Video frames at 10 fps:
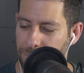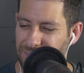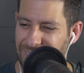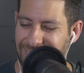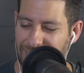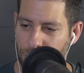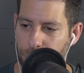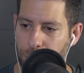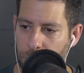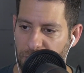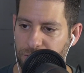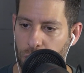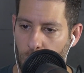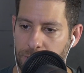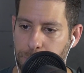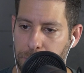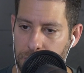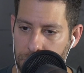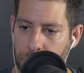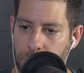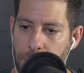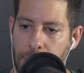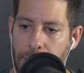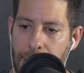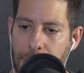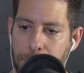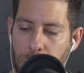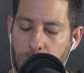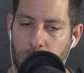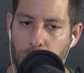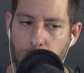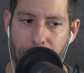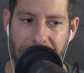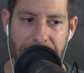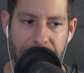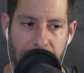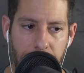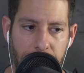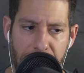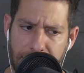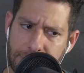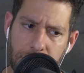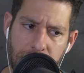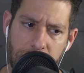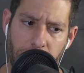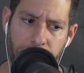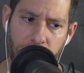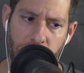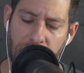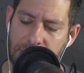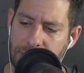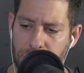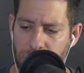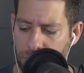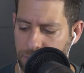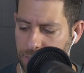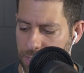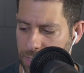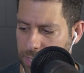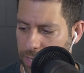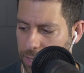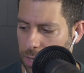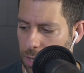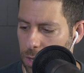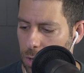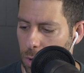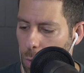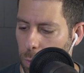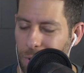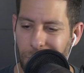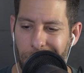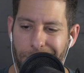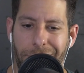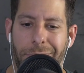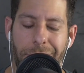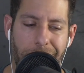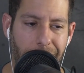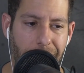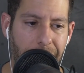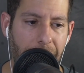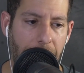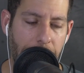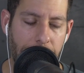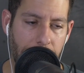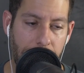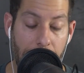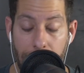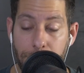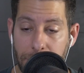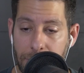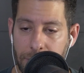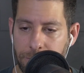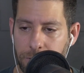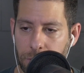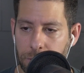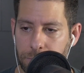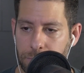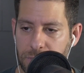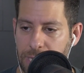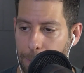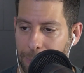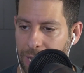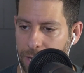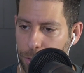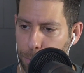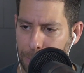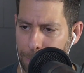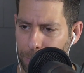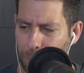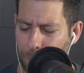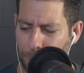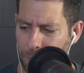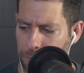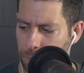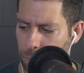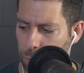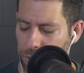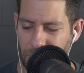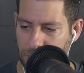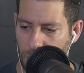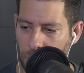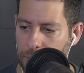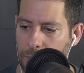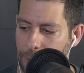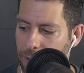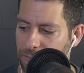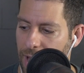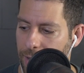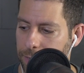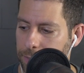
The center of your life should always be you. And you may say, that sounds selfish. That sounds narcissistic. Well, yeah, it can be if you're stepping on other people, but we're not talking about that.